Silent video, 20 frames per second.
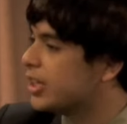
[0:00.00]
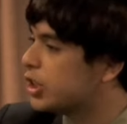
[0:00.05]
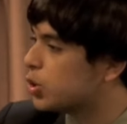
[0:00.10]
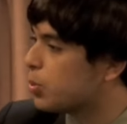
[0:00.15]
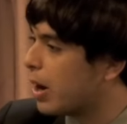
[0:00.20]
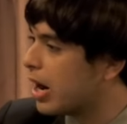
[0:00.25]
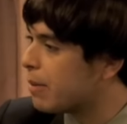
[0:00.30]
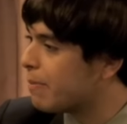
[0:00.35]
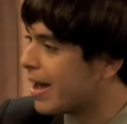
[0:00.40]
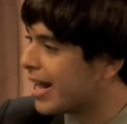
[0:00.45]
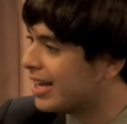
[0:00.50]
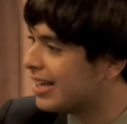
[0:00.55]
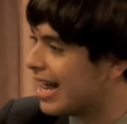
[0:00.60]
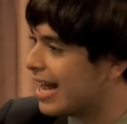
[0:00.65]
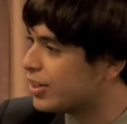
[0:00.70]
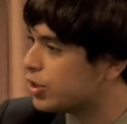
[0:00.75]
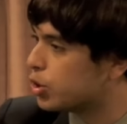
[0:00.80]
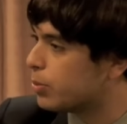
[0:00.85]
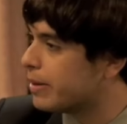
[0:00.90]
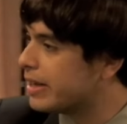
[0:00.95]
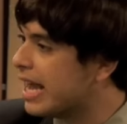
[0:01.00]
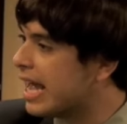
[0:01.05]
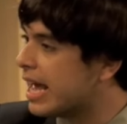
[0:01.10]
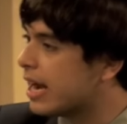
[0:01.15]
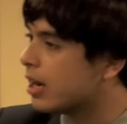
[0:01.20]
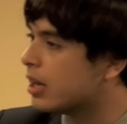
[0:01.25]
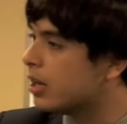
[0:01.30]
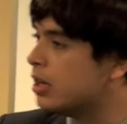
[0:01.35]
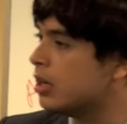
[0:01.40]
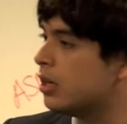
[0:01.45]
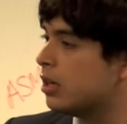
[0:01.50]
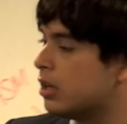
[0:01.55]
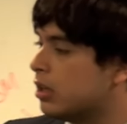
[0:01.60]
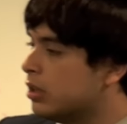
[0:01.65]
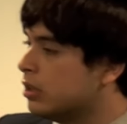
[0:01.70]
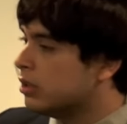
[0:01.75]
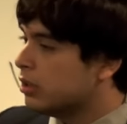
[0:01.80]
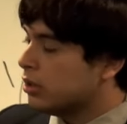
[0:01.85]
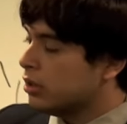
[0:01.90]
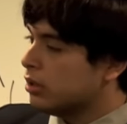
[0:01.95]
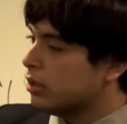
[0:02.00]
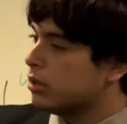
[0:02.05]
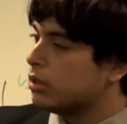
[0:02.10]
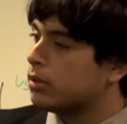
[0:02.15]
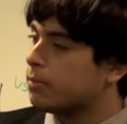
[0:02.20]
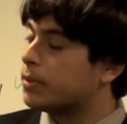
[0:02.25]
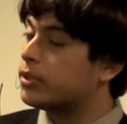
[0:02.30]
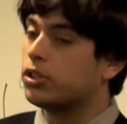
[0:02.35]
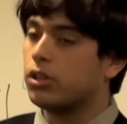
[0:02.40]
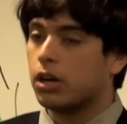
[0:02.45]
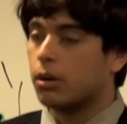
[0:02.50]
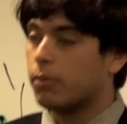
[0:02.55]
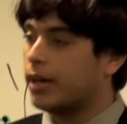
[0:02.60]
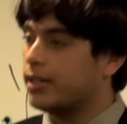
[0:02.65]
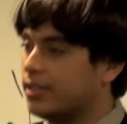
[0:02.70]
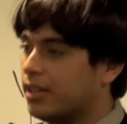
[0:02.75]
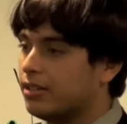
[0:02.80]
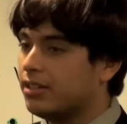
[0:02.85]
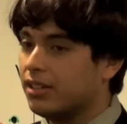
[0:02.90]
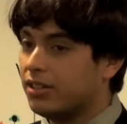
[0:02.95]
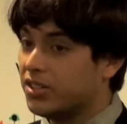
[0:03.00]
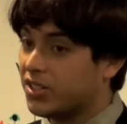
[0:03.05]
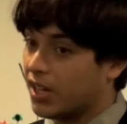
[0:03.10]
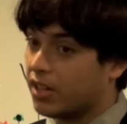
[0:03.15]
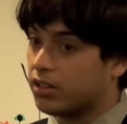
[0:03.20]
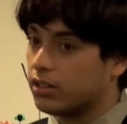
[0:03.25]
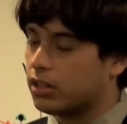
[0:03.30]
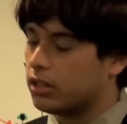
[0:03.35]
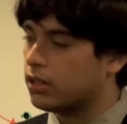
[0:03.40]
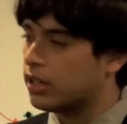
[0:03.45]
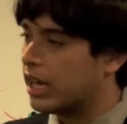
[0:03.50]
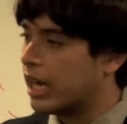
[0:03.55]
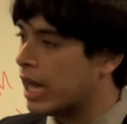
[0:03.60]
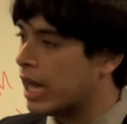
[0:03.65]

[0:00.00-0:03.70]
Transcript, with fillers: you swear in my classroom again. But you're right, that did sound a little